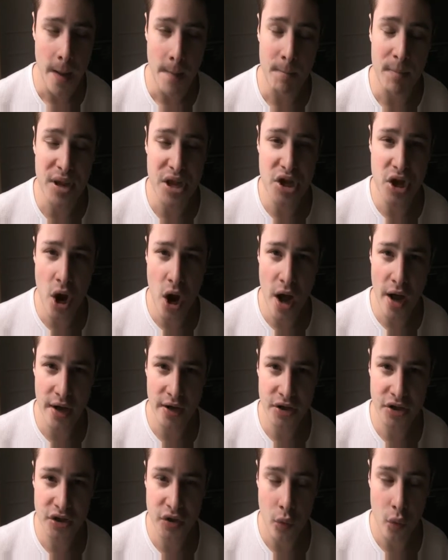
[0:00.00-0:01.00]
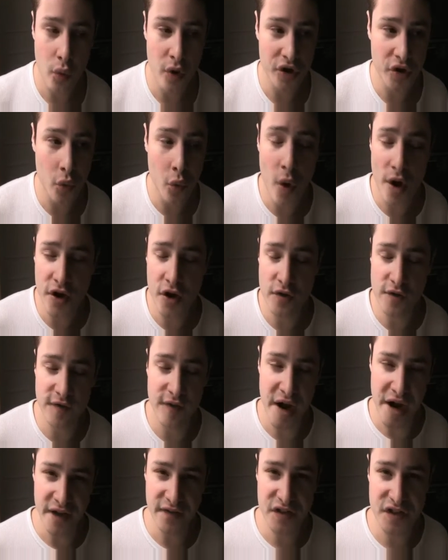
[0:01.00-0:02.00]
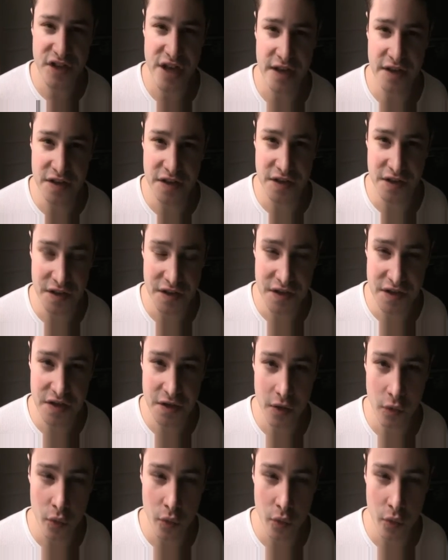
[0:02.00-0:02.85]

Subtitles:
beyond what your five senses,